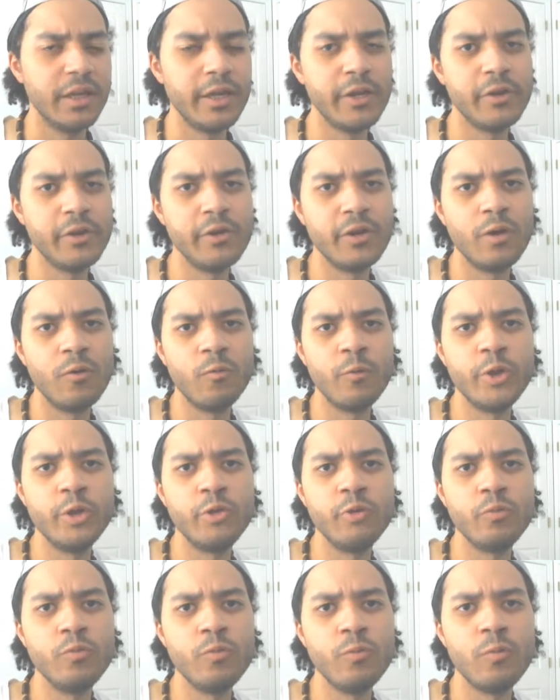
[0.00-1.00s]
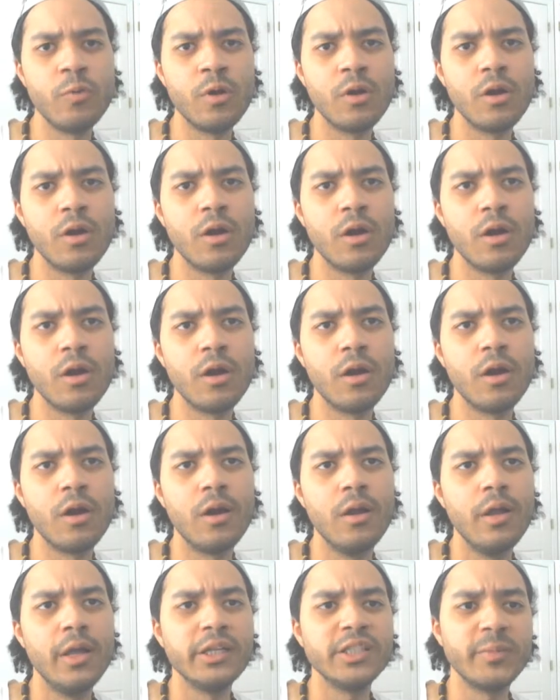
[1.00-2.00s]
And you know, when you,
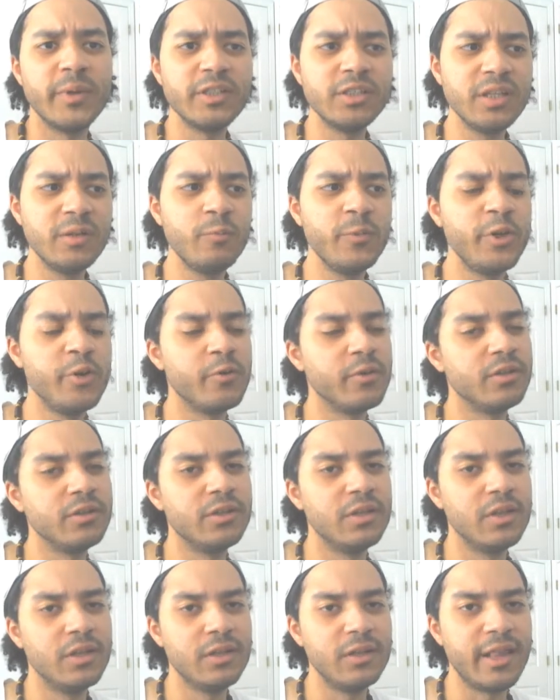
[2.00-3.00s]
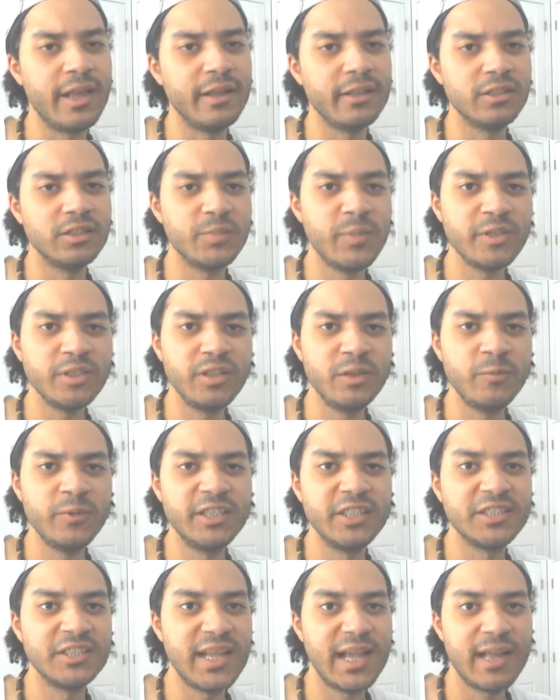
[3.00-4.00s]
especially when you're like, especially
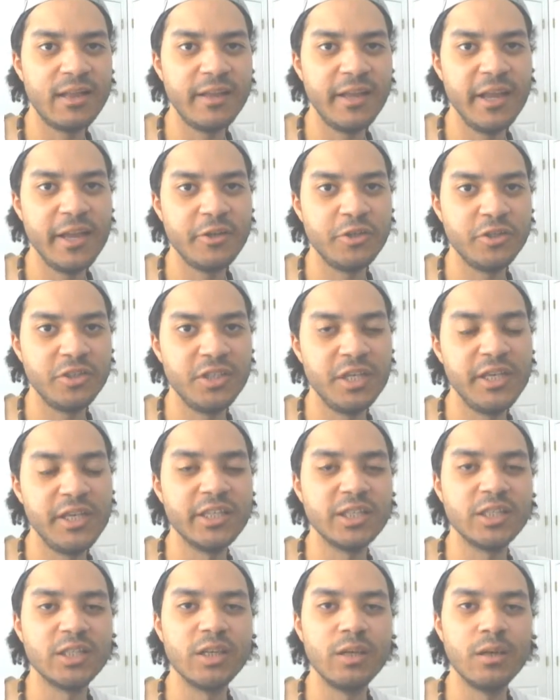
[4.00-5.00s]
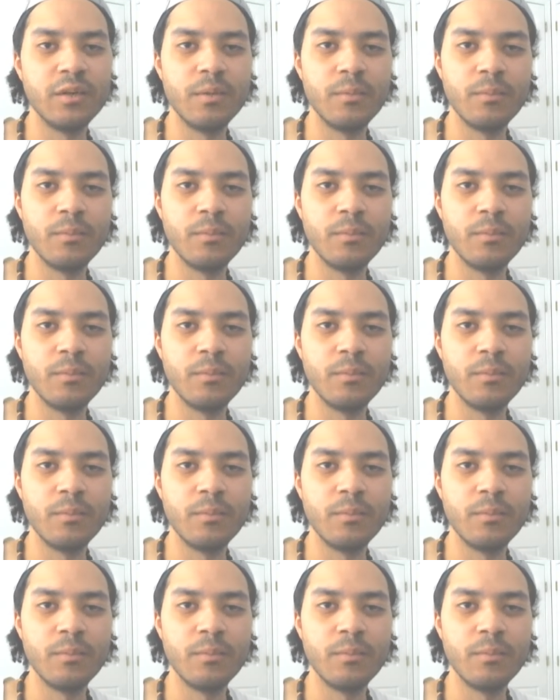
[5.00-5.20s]
when this talent agency is